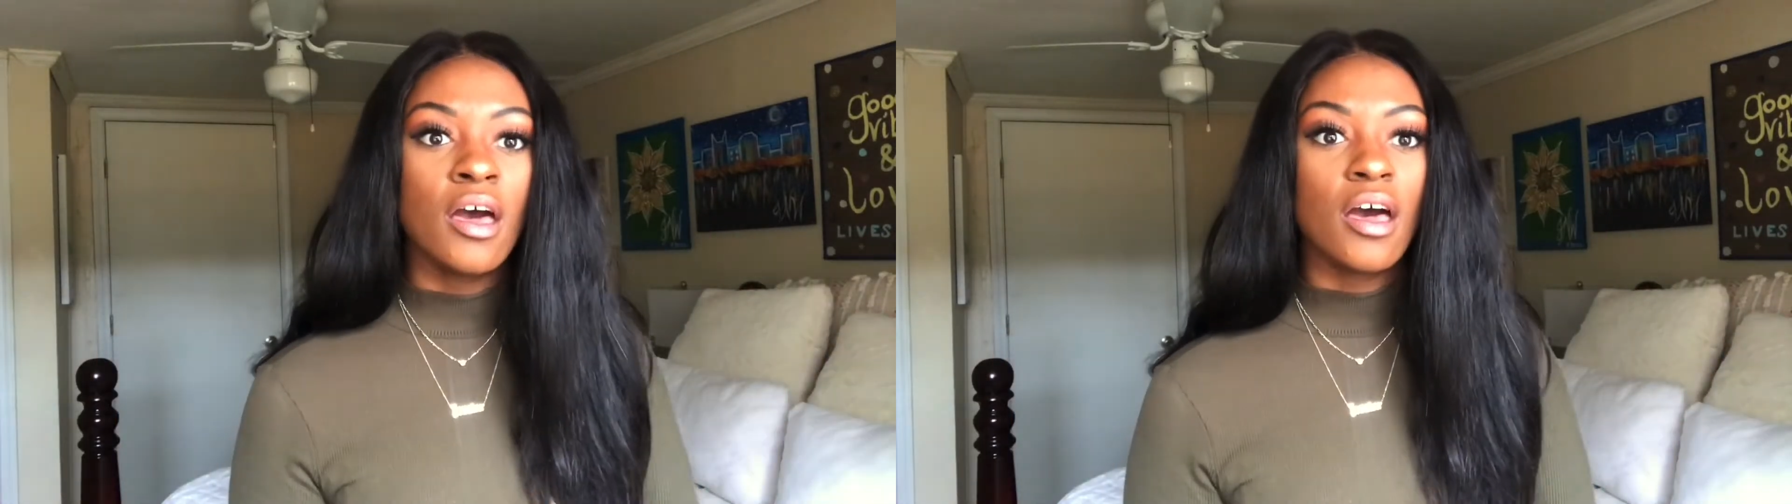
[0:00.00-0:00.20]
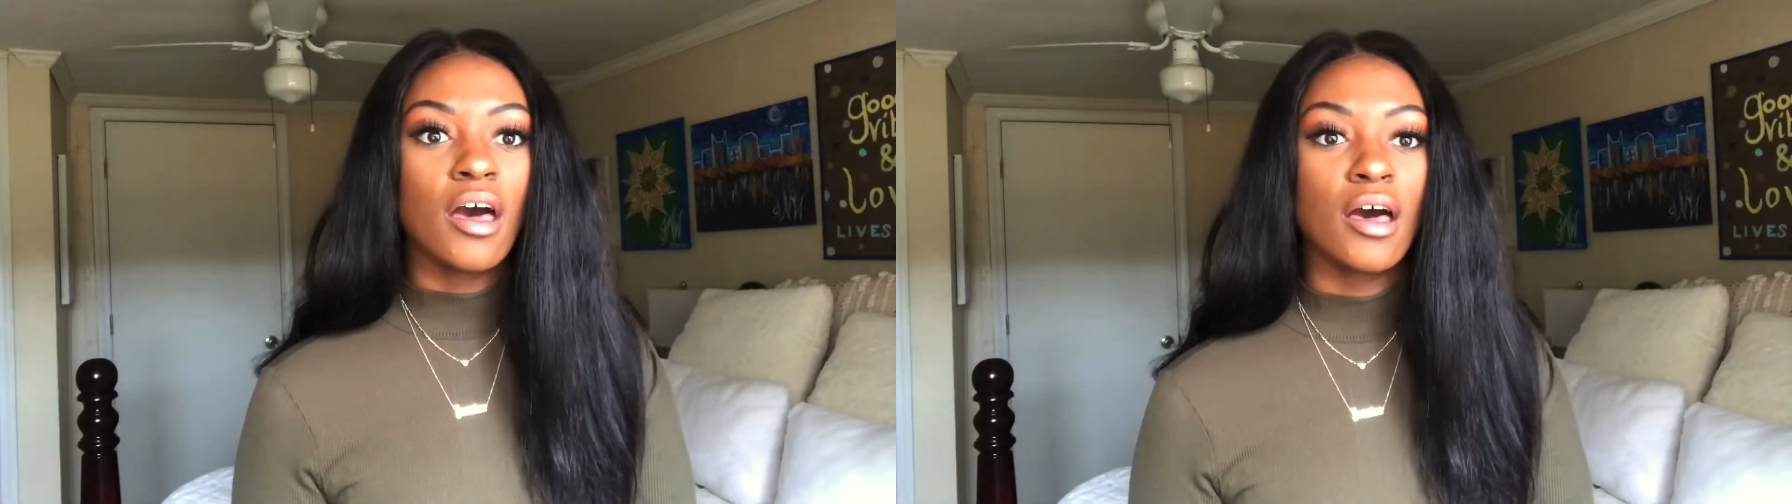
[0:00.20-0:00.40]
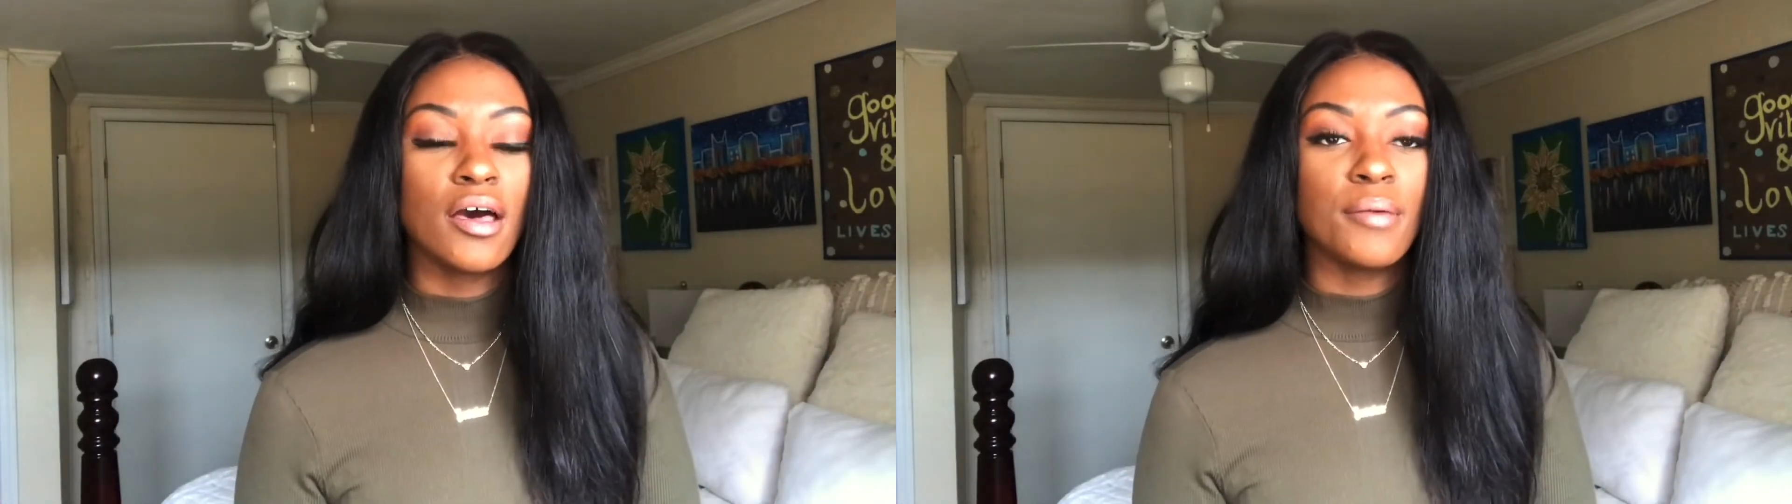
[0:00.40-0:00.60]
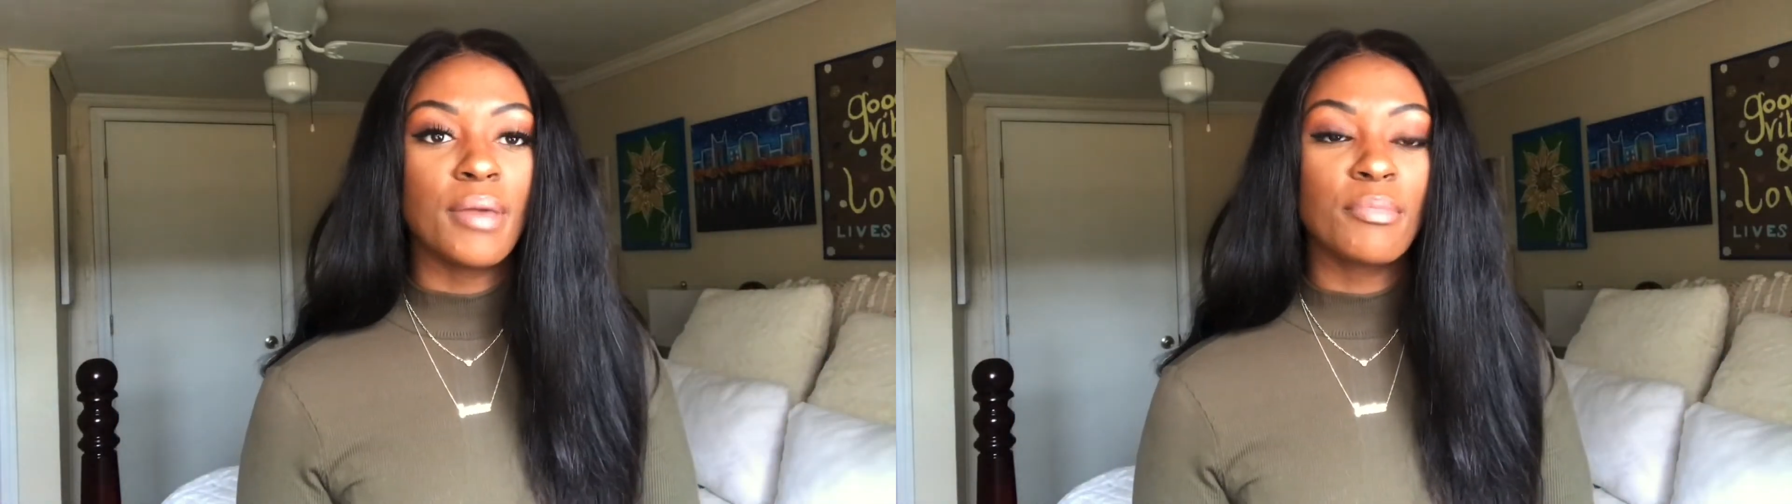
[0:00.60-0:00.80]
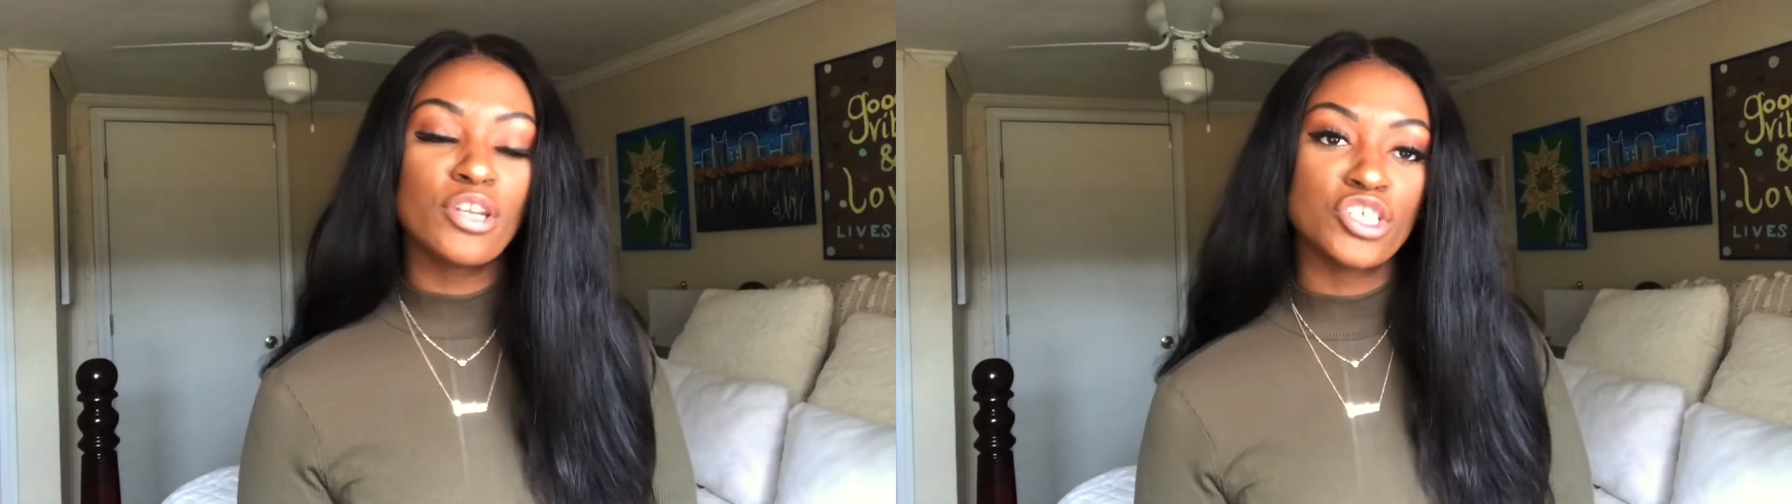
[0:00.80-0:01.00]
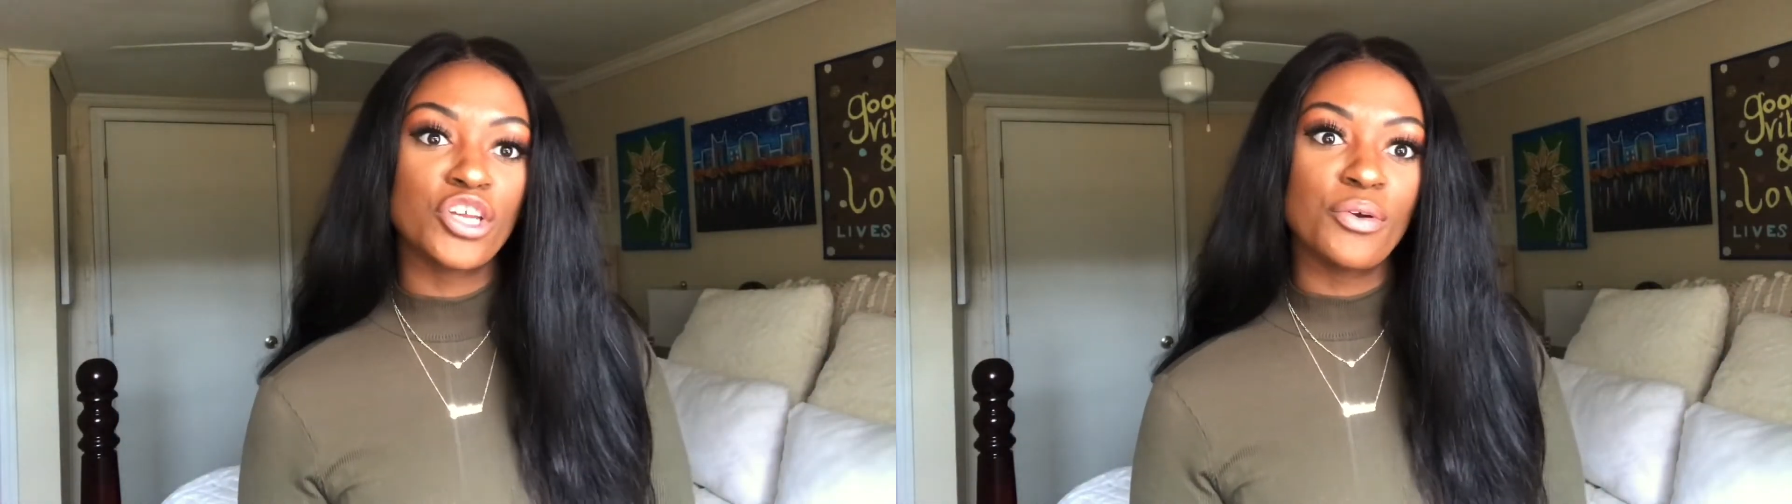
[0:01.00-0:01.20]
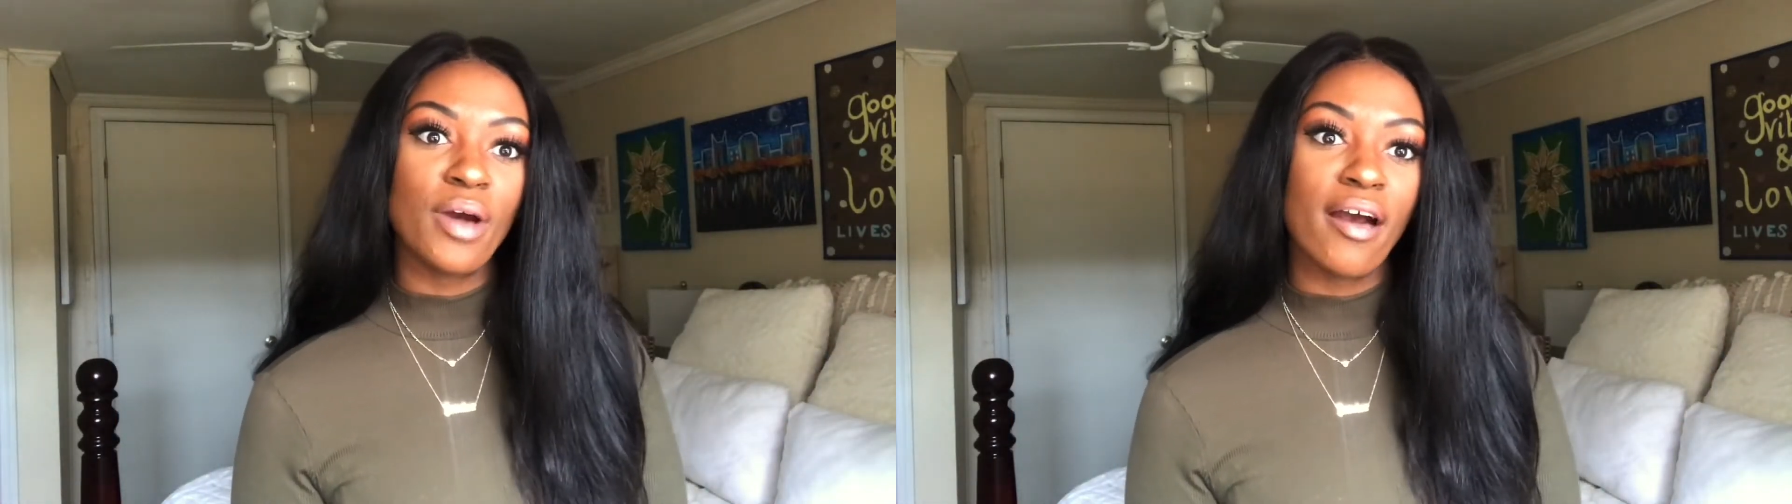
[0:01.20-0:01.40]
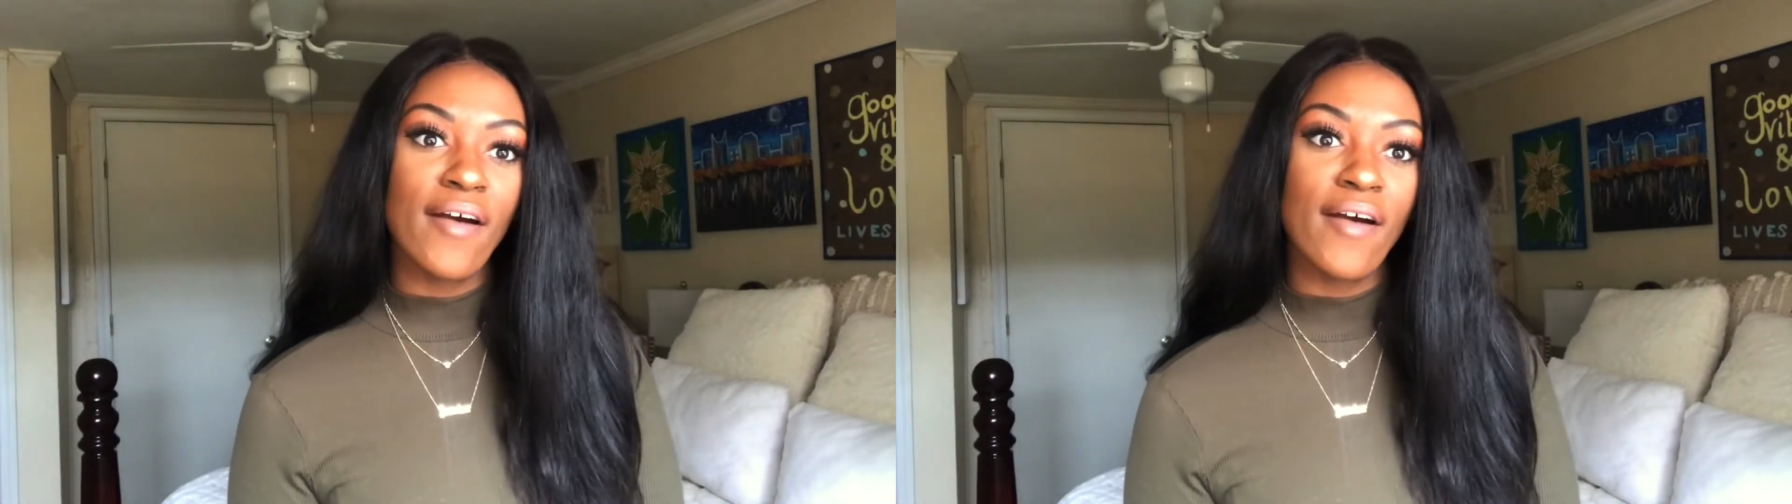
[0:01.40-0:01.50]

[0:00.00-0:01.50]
I'm going to show you how